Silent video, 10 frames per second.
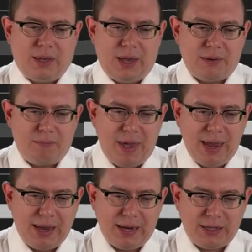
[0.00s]
and
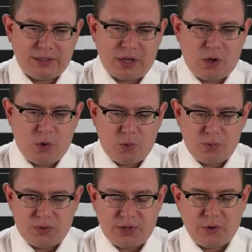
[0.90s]
make it its
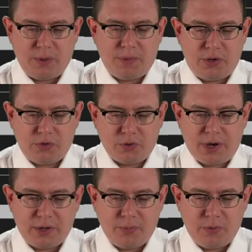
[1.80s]
own theorem that you
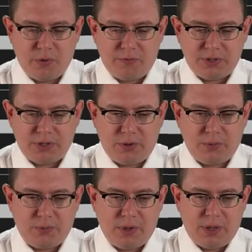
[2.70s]
try to prove, its
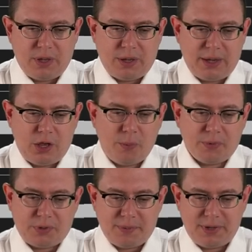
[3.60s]
own uh,
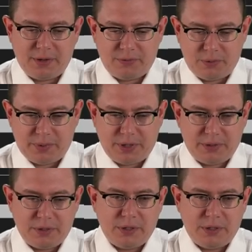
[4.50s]
helper lemma, if you will.